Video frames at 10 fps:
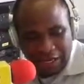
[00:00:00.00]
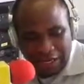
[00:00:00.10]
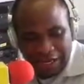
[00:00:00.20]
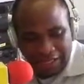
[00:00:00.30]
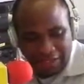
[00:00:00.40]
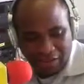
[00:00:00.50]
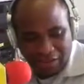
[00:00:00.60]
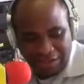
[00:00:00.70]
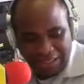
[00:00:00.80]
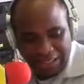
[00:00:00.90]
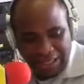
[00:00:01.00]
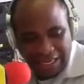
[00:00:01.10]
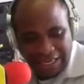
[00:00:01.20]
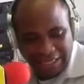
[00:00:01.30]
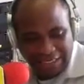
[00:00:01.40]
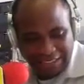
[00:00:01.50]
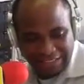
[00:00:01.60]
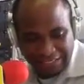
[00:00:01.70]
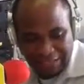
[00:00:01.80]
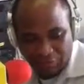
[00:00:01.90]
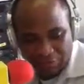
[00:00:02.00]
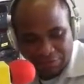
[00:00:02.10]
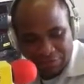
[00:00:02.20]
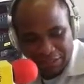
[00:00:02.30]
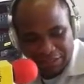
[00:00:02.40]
uh, the number here is uh, one minute.